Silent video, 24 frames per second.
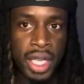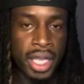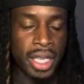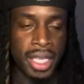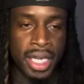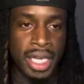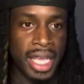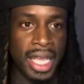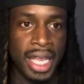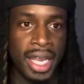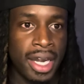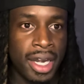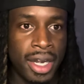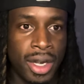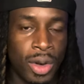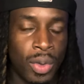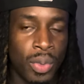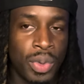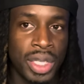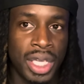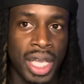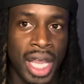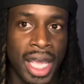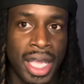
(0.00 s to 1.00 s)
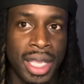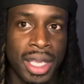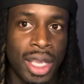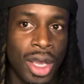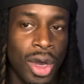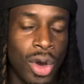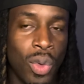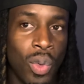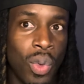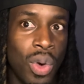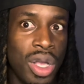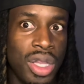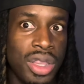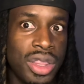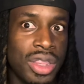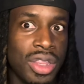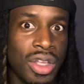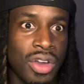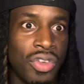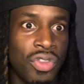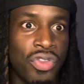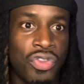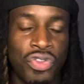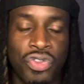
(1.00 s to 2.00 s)
in the air. We like, yo, what the
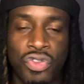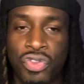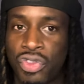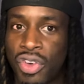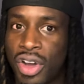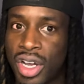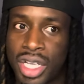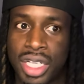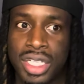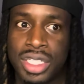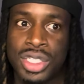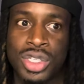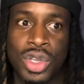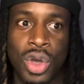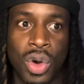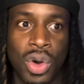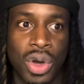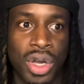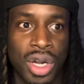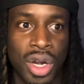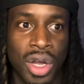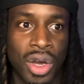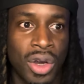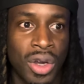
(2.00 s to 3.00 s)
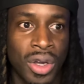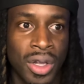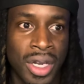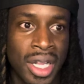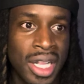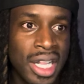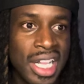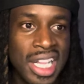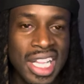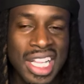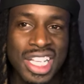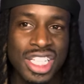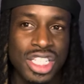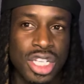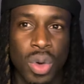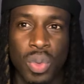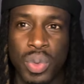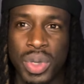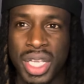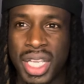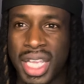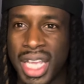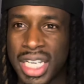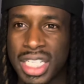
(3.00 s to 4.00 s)
fuck is going on? So
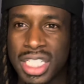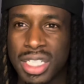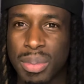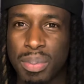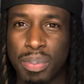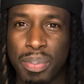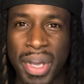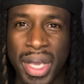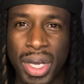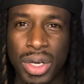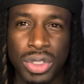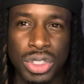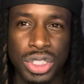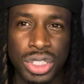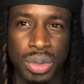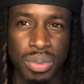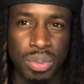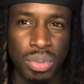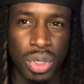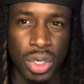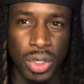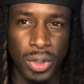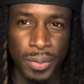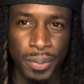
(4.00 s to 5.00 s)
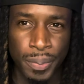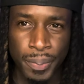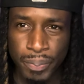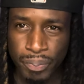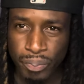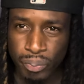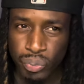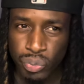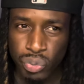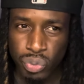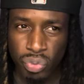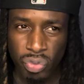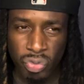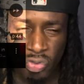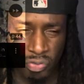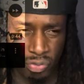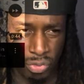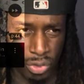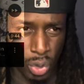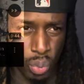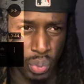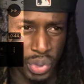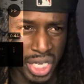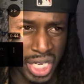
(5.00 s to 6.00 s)
we get to Belgium, bro.
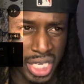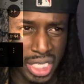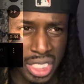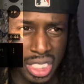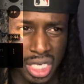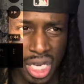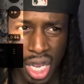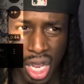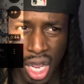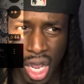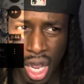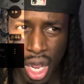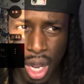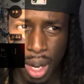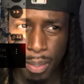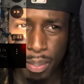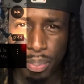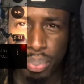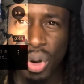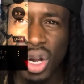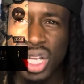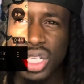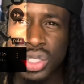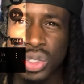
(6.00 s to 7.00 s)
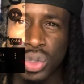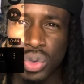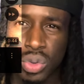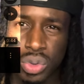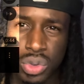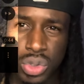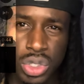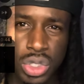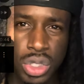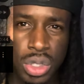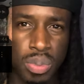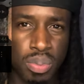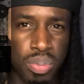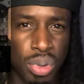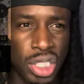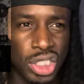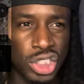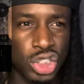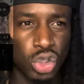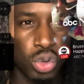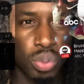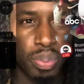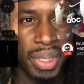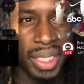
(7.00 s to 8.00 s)
We get to Brussels,
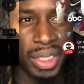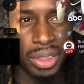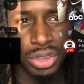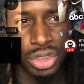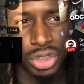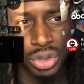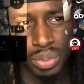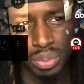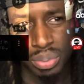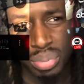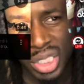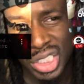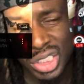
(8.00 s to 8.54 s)
Belgium.